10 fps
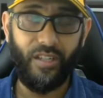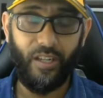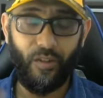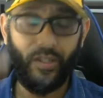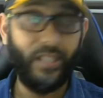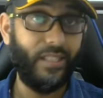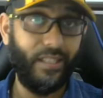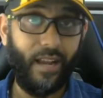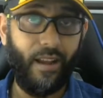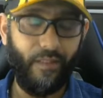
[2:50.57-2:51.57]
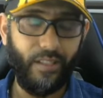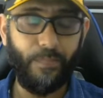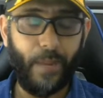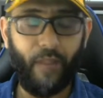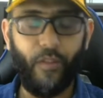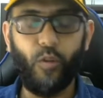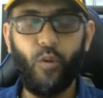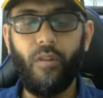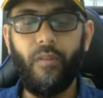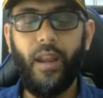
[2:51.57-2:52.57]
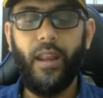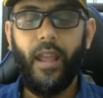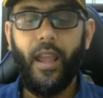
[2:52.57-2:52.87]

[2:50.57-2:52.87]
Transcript: It's part of the Google, right?